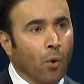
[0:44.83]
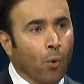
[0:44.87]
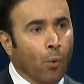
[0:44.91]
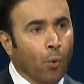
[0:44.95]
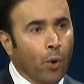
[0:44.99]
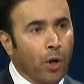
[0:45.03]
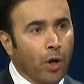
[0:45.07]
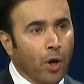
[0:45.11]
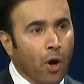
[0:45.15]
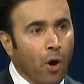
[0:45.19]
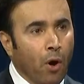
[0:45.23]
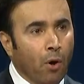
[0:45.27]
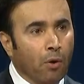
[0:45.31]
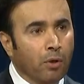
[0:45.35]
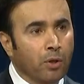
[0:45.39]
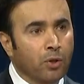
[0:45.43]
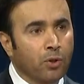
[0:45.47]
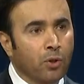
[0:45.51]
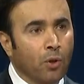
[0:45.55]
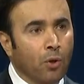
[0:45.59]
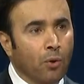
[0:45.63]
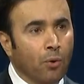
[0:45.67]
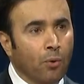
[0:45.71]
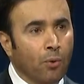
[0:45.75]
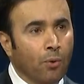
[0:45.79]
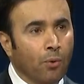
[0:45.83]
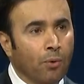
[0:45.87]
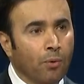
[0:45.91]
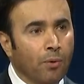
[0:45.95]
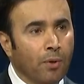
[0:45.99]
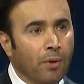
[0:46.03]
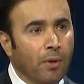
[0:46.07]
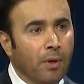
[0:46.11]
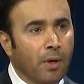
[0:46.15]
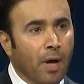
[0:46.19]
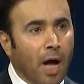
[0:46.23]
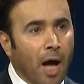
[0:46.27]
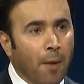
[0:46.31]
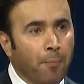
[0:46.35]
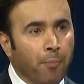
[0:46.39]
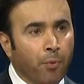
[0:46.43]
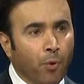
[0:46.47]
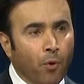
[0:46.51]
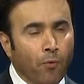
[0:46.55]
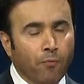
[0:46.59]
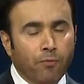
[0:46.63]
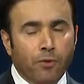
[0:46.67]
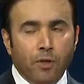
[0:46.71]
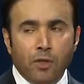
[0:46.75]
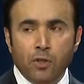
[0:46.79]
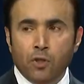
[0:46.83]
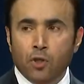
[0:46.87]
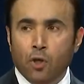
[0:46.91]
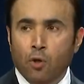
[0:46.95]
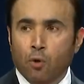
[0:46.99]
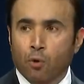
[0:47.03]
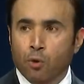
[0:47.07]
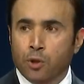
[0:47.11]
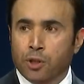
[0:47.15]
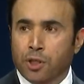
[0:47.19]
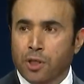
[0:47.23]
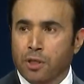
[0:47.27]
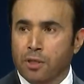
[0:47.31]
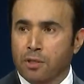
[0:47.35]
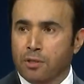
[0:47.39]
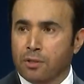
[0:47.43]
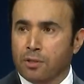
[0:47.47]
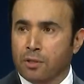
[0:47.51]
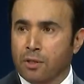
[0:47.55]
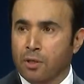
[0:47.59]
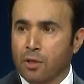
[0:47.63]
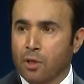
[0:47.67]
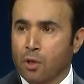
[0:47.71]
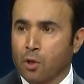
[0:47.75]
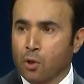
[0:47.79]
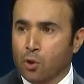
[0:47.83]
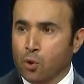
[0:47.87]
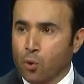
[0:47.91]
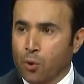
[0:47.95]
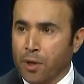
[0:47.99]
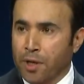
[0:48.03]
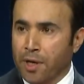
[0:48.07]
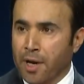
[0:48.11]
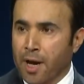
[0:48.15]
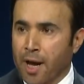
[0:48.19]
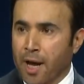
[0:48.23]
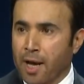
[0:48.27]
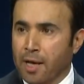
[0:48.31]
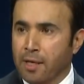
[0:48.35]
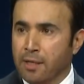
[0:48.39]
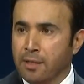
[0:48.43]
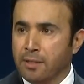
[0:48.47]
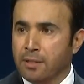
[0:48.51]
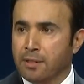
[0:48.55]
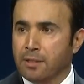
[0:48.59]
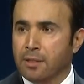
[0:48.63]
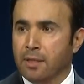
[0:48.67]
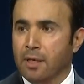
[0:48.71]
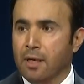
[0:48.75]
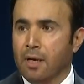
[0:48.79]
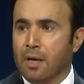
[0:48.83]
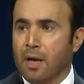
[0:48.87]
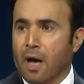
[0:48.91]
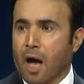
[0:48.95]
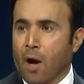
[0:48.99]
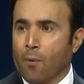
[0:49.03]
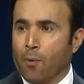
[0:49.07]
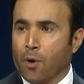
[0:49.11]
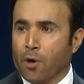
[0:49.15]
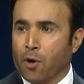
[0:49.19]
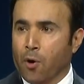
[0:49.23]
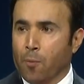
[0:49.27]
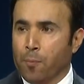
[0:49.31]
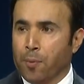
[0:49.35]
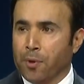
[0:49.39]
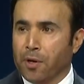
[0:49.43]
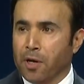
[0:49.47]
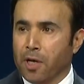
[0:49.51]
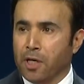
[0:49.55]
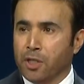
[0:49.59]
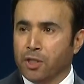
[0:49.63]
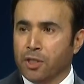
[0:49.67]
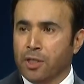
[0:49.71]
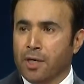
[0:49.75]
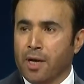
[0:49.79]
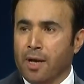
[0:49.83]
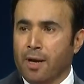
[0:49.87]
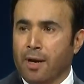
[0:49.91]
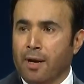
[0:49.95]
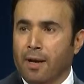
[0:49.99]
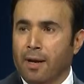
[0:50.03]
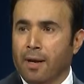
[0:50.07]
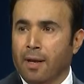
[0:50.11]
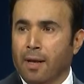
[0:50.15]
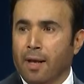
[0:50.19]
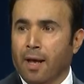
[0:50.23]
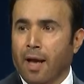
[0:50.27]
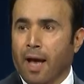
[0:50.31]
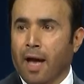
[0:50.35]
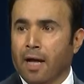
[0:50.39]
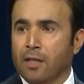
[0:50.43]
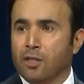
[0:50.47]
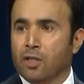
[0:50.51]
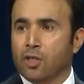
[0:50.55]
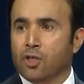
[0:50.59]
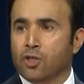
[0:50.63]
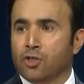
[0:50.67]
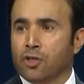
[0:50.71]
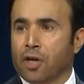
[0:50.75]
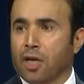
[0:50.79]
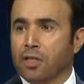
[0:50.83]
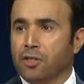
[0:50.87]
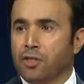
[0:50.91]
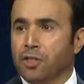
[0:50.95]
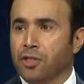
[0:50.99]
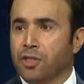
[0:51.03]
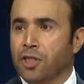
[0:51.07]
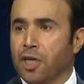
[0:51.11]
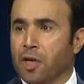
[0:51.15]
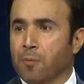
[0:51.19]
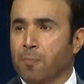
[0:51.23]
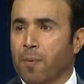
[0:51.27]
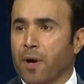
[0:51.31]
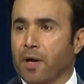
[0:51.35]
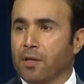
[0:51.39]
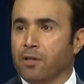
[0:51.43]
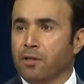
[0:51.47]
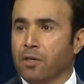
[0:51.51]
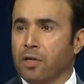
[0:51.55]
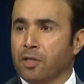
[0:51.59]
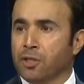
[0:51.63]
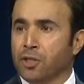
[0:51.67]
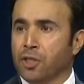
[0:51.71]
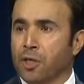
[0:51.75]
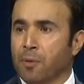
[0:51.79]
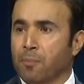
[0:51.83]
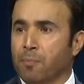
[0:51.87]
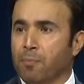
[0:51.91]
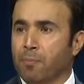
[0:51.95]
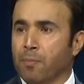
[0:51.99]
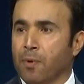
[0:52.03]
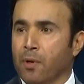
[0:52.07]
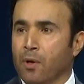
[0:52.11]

We also approved resolutions to enhance our operational and strategic partnership